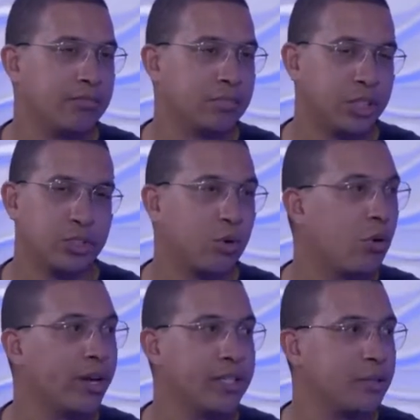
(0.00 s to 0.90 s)
just
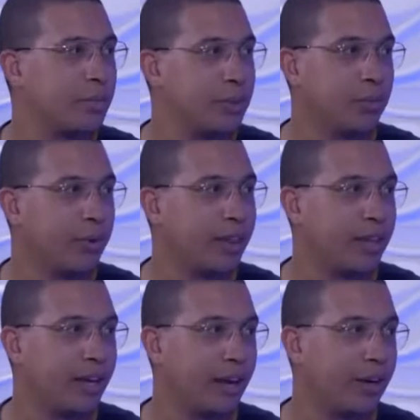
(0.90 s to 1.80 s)
talking to people, I
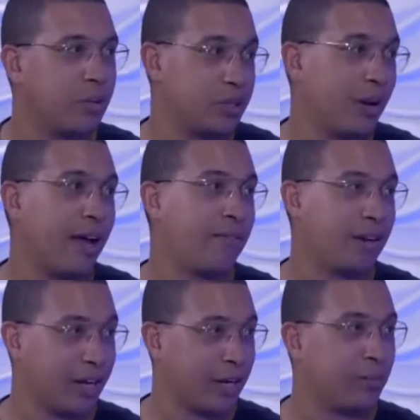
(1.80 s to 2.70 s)
think also having
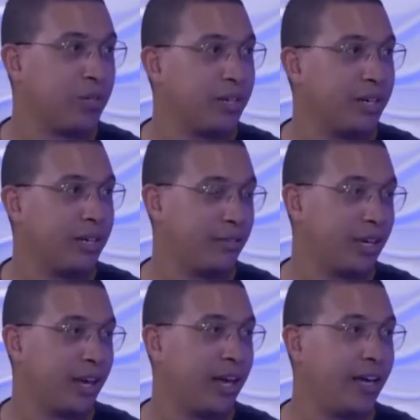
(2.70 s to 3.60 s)
like a community, if you
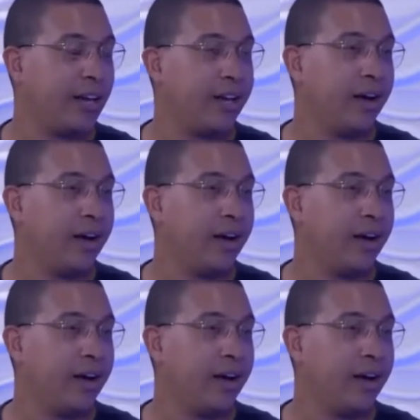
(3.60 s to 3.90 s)
can,